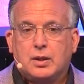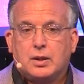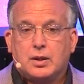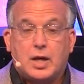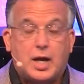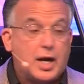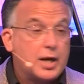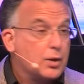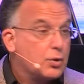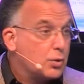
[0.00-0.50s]

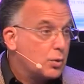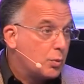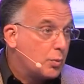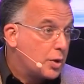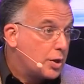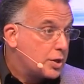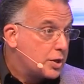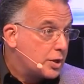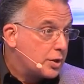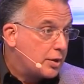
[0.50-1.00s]
Now, I don't know
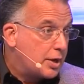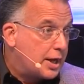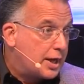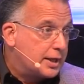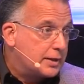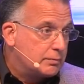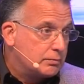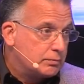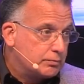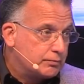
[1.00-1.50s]
where you're
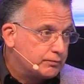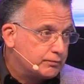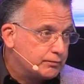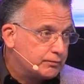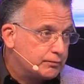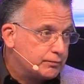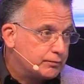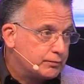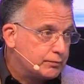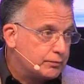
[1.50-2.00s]
at.
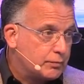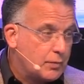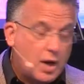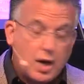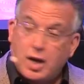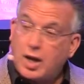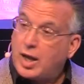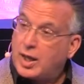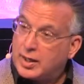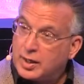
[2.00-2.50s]

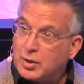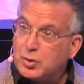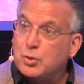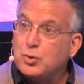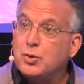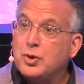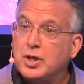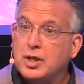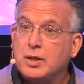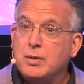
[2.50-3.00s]
I
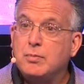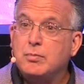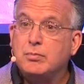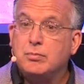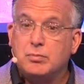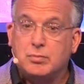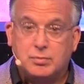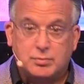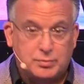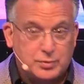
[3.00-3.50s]
knew him,
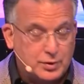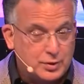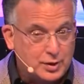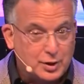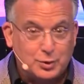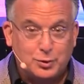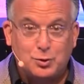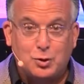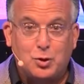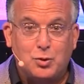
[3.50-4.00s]

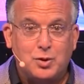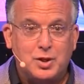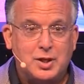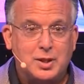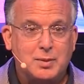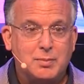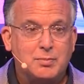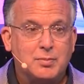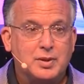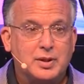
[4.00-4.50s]
still know
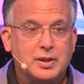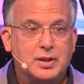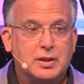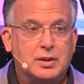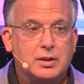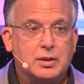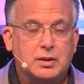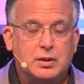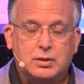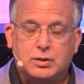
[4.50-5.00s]
him.
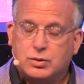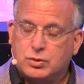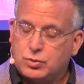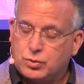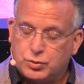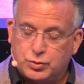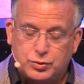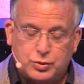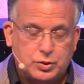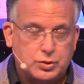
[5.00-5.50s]
It's a
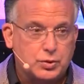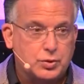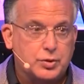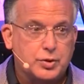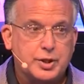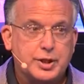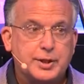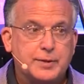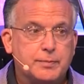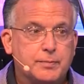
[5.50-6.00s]
true
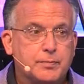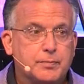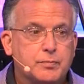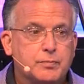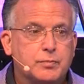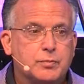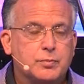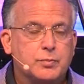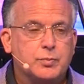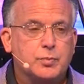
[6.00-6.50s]
story.
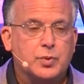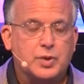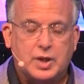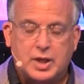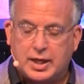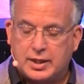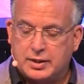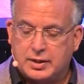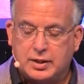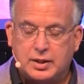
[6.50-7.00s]
What
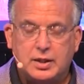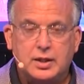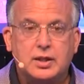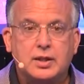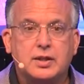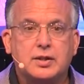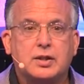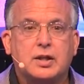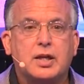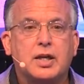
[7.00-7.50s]
God did in
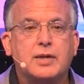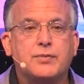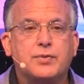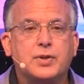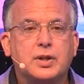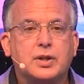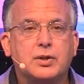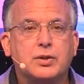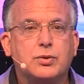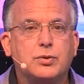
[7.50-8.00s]
his life, he
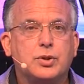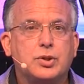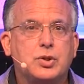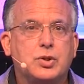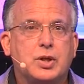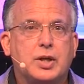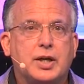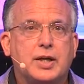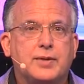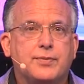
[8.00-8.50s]
can do in your
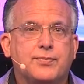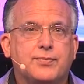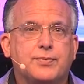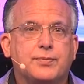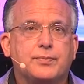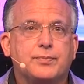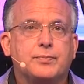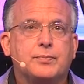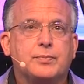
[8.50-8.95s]
life.